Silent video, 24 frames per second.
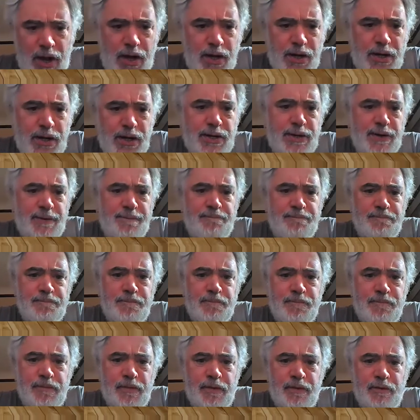um
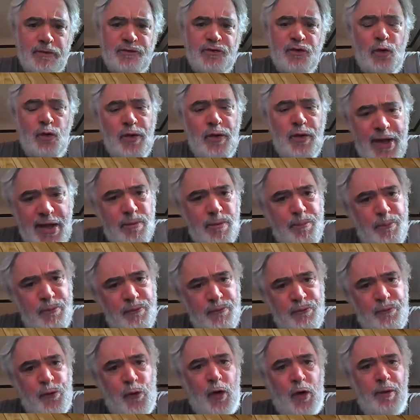so again
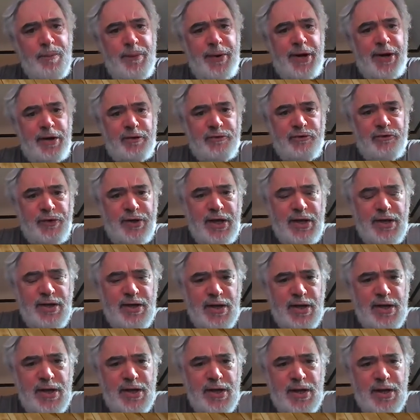forebears okay